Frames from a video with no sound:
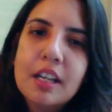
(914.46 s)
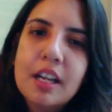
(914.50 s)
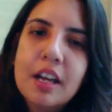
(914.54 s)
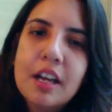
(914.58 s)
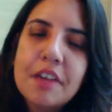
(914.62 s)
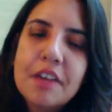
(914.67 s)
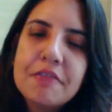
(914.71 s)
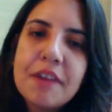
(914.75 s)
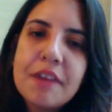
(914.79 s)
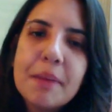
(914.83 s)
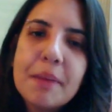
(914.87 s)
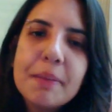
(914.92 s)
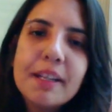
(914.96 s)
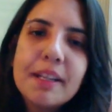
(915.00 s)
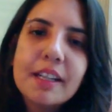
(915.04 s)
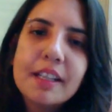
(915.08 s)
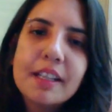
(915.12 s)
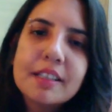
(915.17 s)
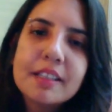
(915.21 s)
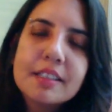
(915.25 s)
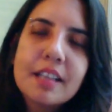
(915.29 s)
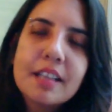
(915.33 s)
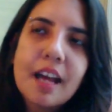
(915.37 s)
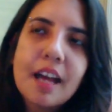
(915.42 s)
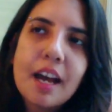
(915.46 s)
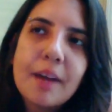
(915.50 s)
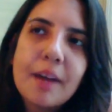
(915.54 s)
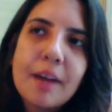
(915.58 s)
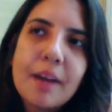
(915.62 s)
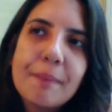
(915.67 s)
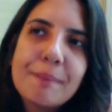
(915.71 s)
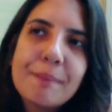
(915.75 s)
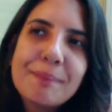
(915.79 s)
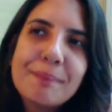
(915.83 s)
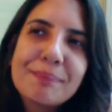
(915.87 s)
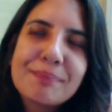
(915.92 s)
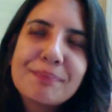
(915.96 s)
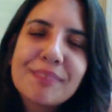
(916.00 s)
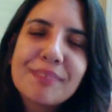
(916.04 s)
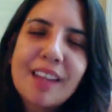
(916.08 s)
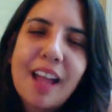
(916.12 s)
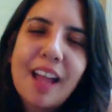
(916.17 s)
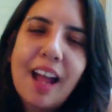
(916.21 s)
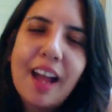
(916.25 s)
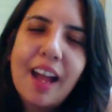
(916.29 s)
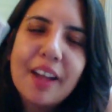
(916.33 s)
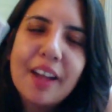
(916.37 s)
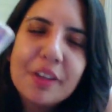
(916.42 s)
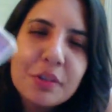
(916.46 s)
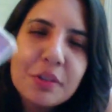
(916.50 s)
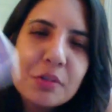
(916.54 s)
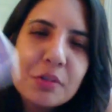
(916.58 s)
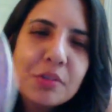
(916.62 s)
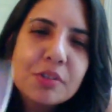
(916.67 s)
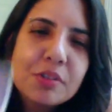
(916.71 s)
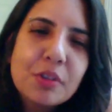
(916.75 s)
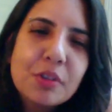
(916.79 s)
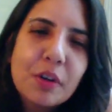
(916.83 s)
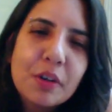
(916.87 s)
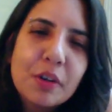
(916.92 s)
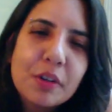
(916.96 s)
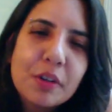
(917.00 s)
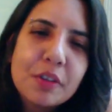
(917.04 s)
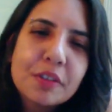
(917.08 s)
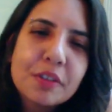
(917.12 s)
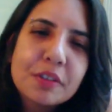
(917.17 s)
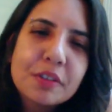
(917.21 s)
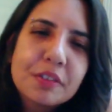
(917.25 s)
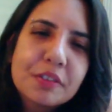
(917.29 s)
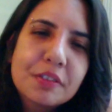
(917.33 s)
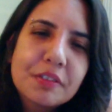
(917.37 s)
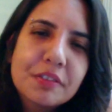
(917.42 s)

Feminines, are you sort of...